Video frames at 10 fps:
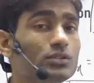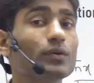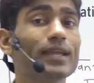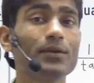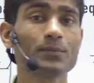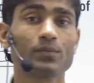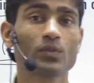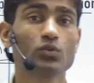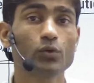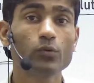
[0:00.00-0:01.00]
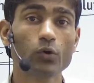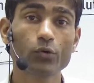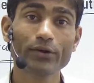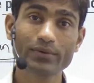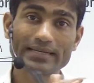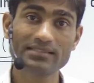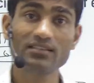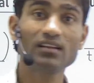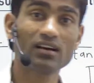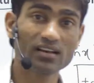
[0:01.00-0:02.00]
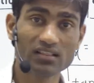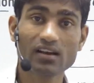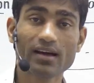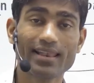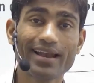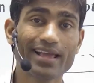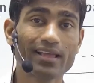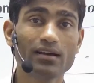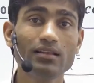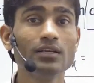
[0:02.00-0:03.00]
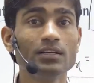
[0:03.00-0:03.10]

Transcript: Okay, so if you're going to consider another allied angle,